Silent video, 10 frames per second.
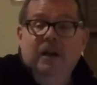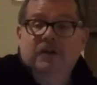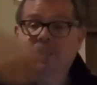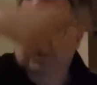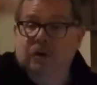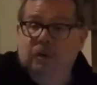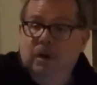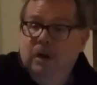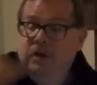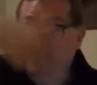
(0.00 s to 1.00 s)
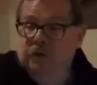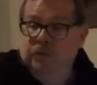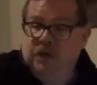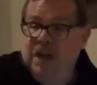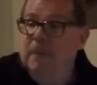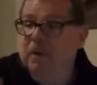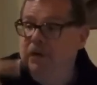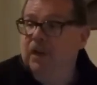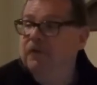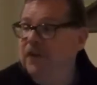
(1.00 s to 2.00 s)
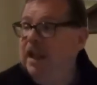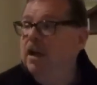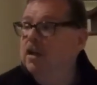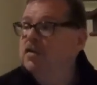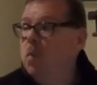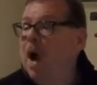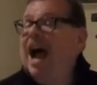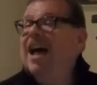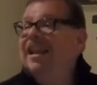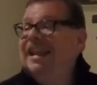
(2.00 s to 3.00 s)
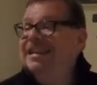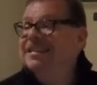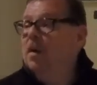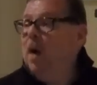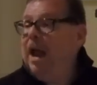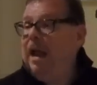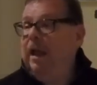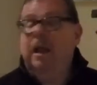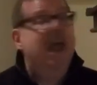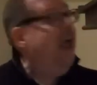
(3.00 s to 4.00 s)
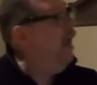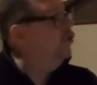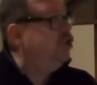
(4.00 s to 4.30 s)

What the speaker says: to shepherd the fields while he's away. And